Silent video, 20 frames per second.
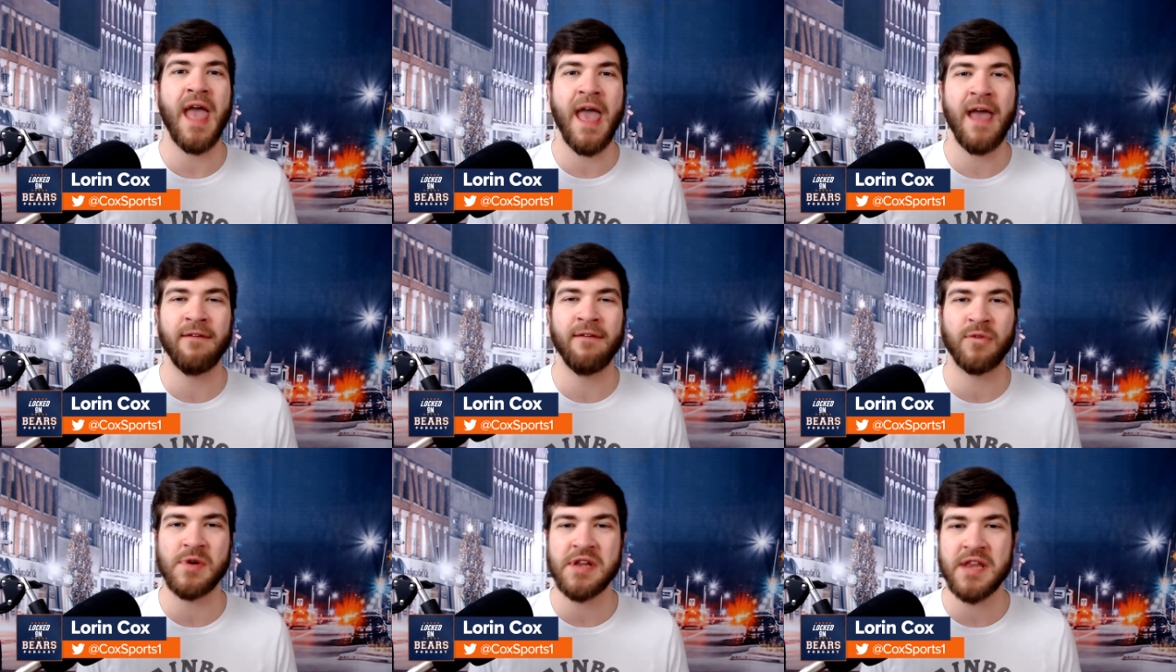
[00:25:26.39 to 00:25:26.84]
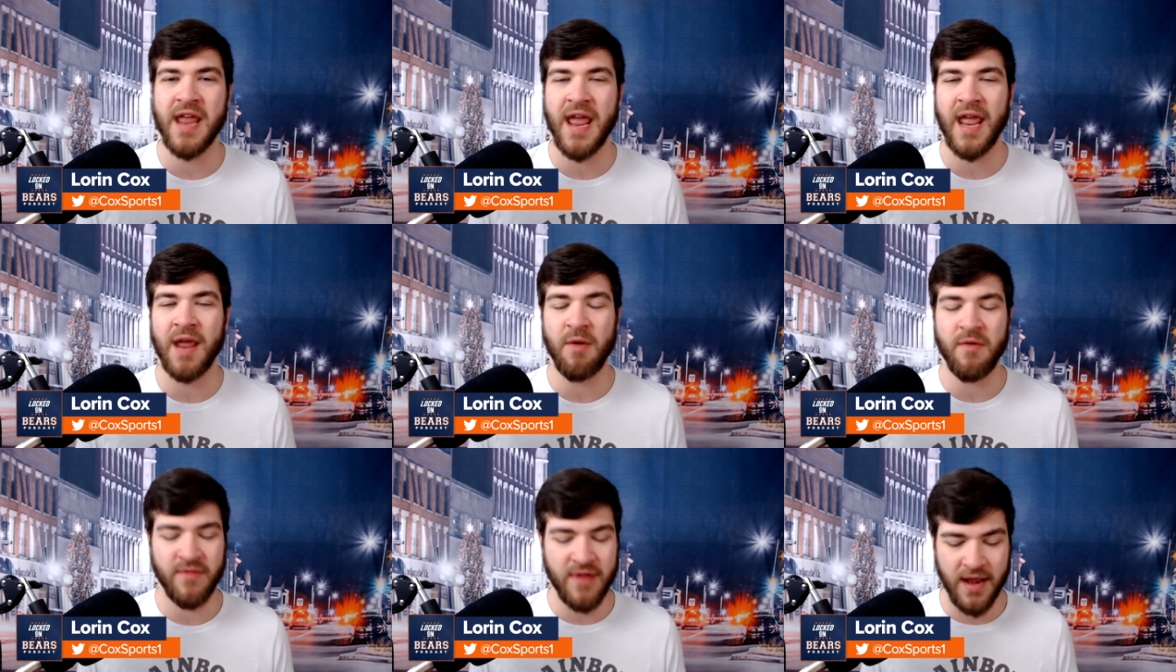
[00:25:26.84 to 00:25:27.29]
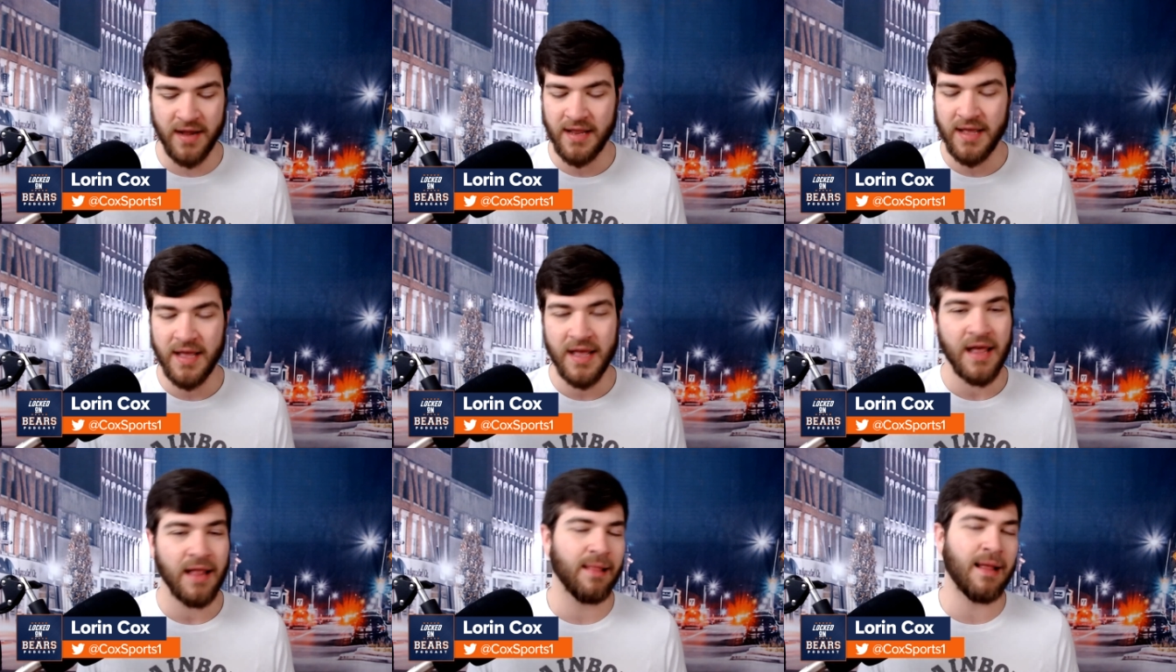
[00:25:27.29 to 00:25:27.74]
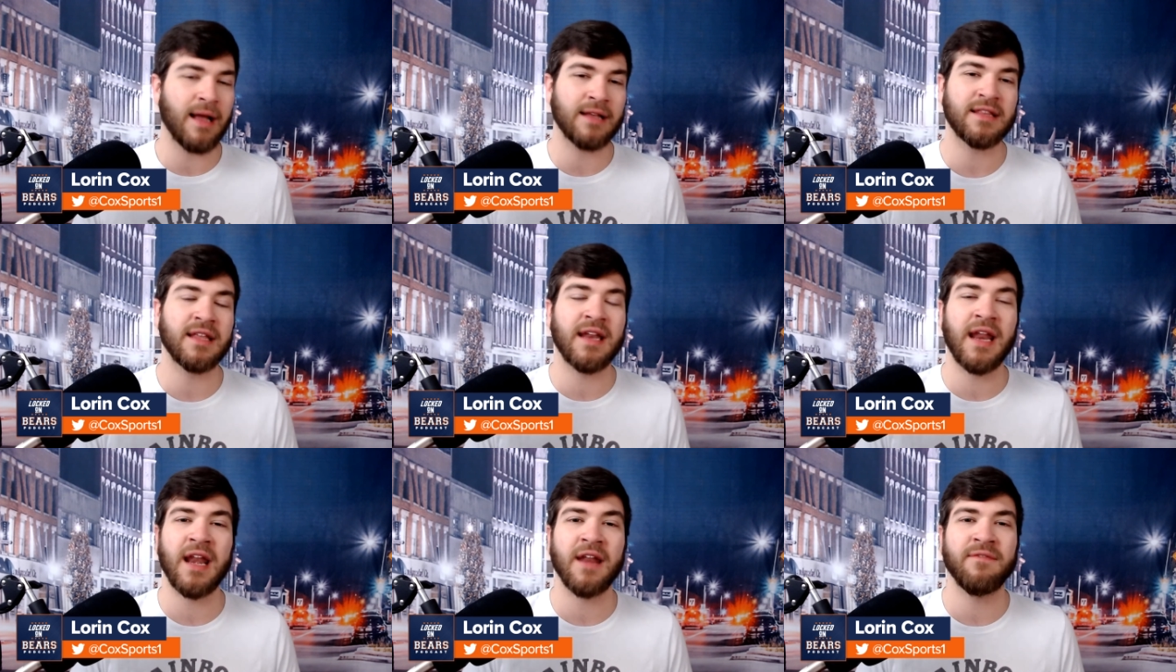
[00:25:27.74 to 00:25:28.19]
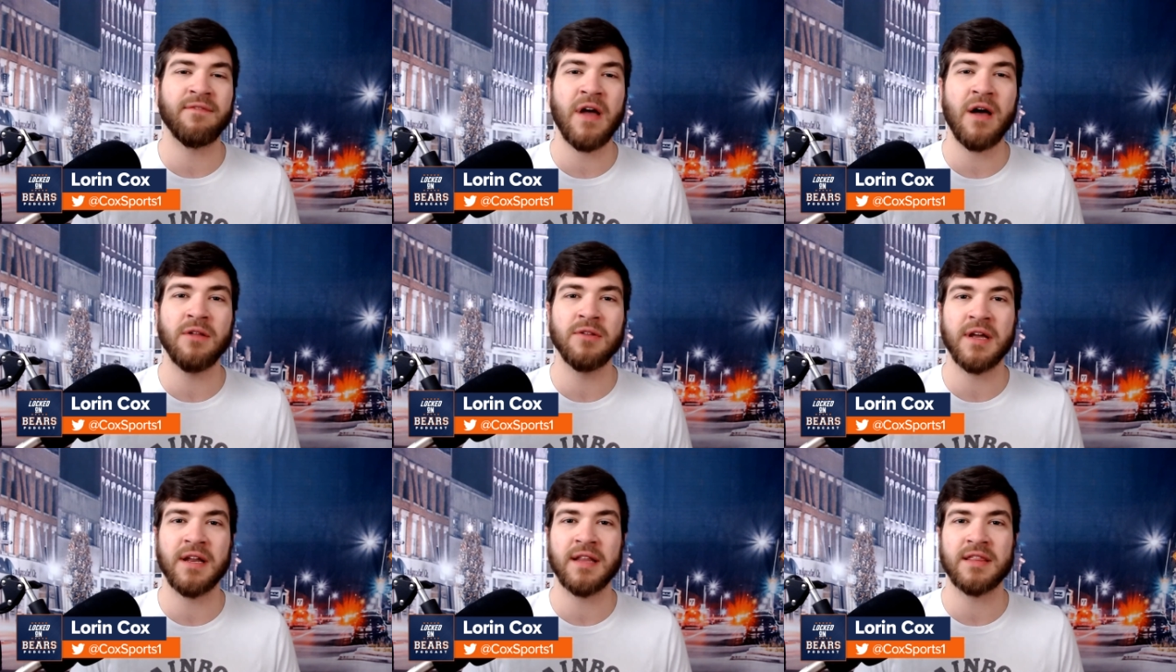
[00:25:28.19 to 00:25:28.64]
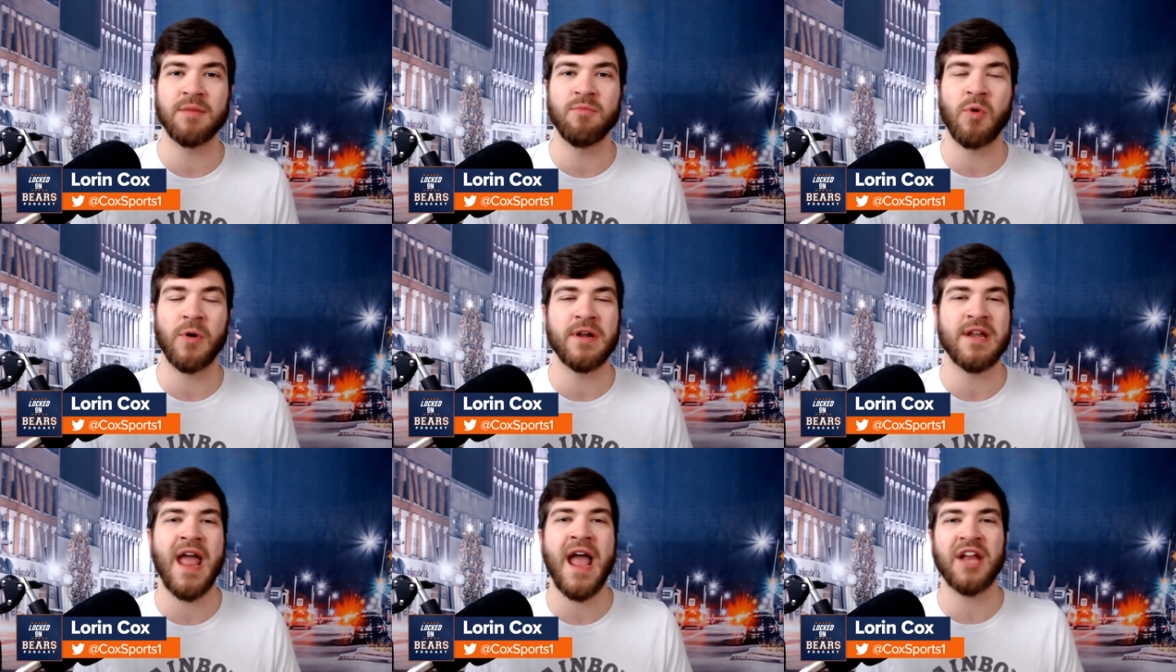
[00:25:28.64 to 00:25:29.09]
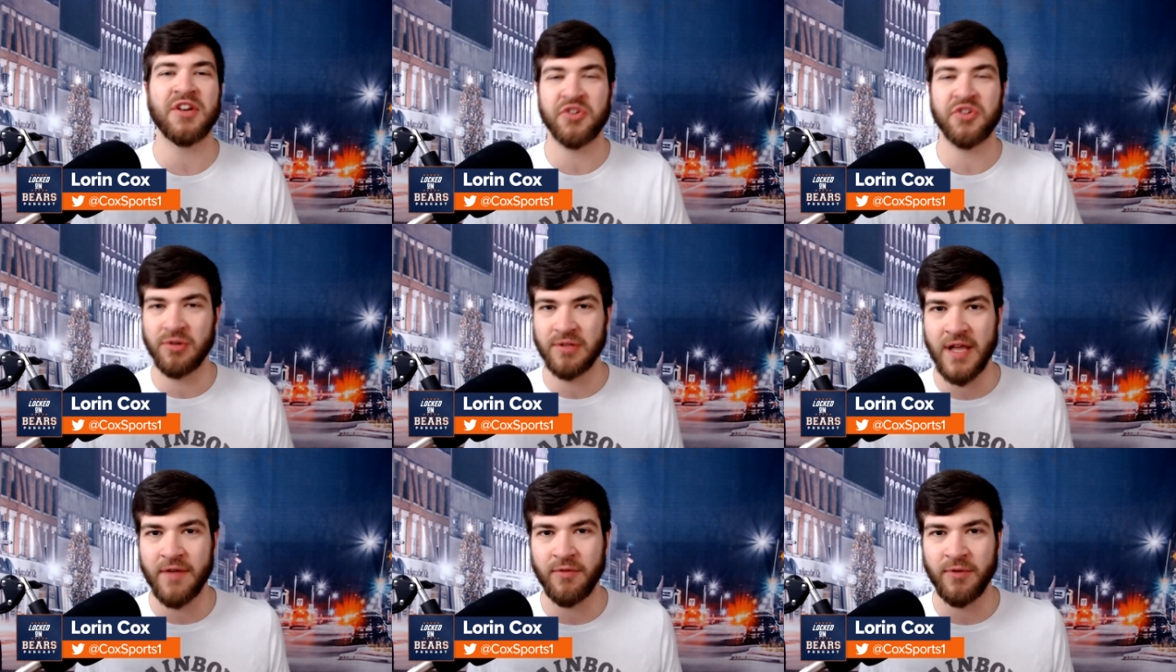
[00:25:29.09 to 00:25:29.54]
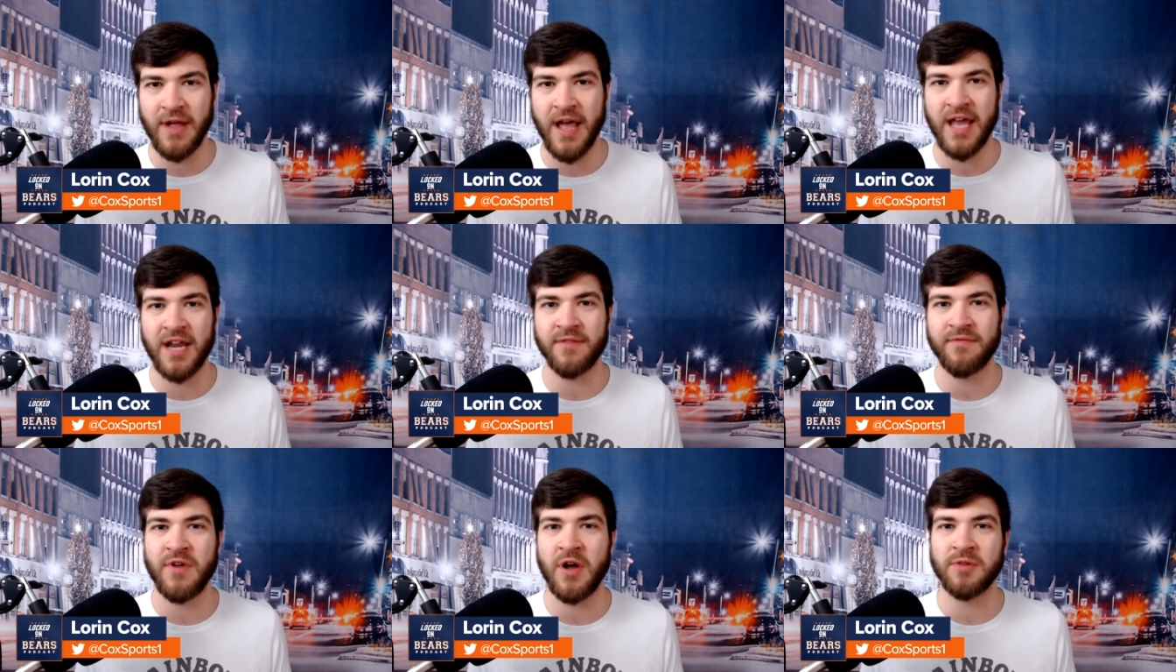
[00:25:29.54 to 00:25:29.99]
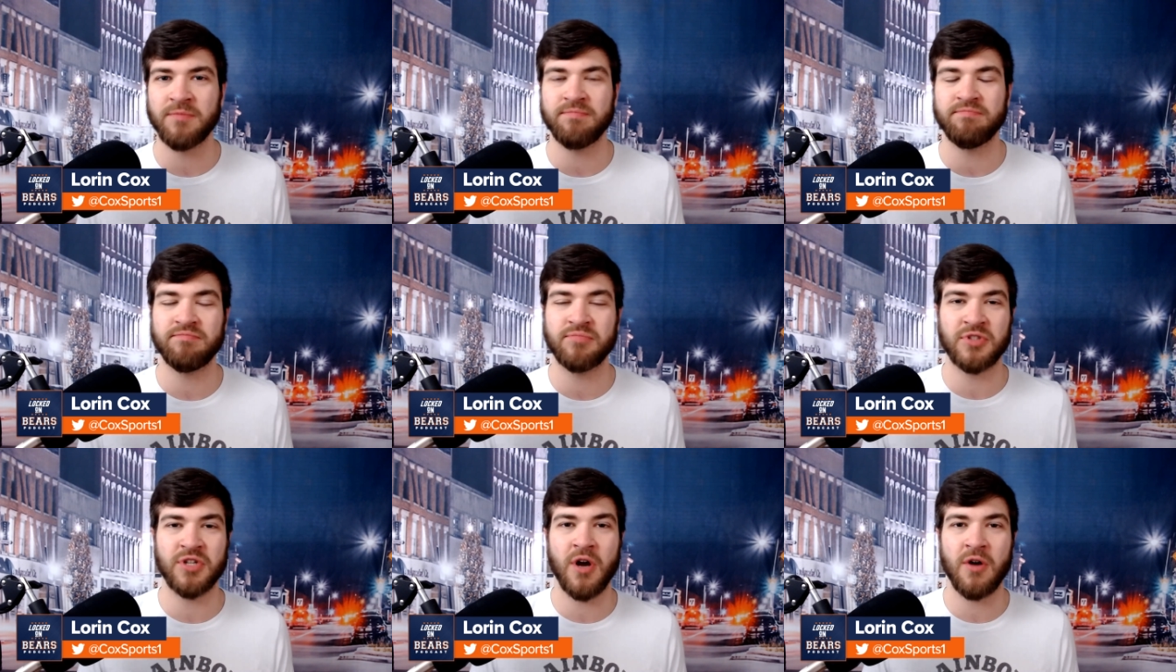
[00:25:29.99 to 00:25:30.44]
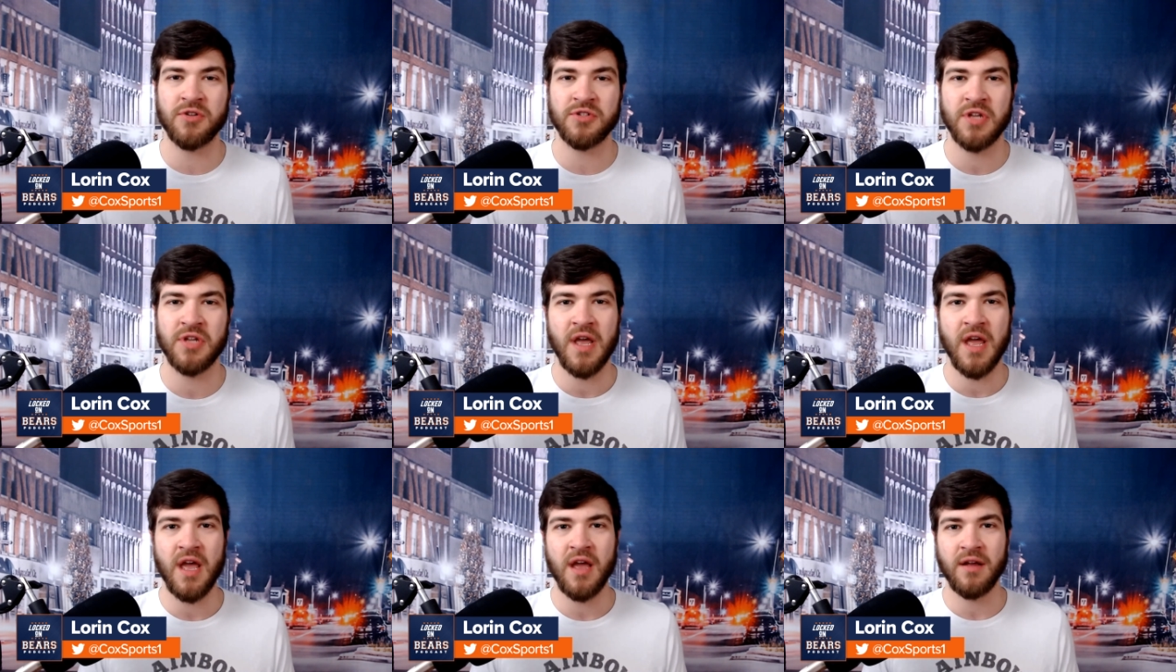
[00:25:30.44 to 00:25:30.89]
every day. We've got Locked In N F L, looking at the more national level N F L shows,